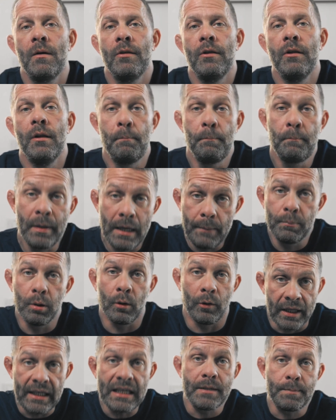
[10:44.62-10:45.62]

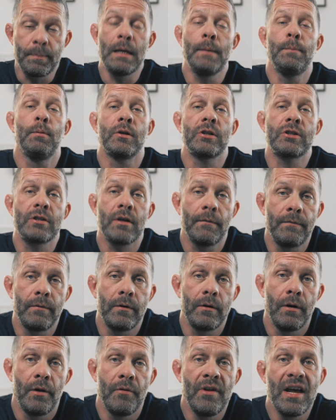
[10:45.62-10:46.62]
these people
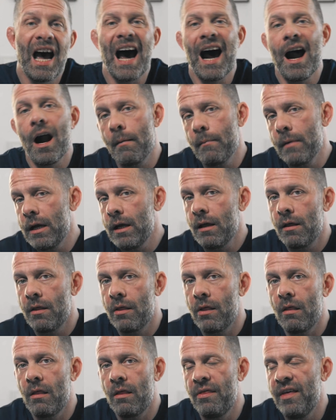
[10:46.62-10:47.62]
suffer. The army,
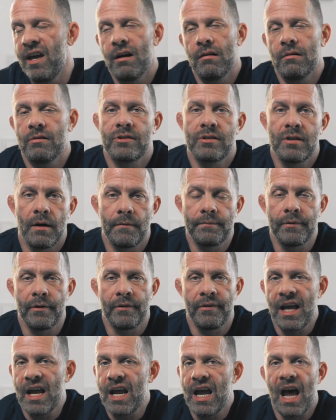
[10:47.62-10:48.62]
they don't suffer.
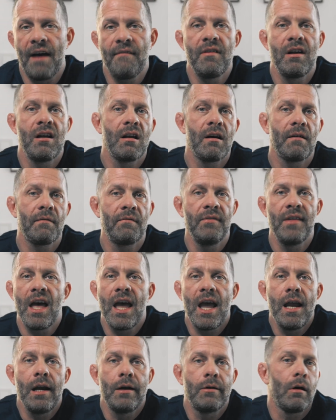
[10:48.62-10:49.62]
They have enough.
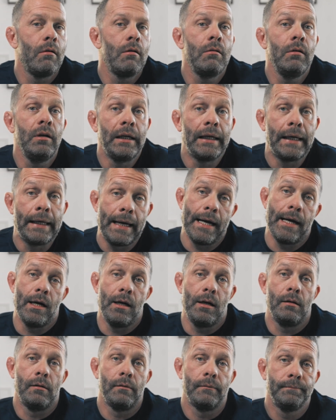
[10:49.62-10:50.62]
They don't
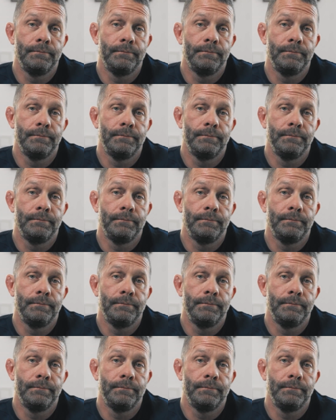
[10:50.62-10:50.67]
care.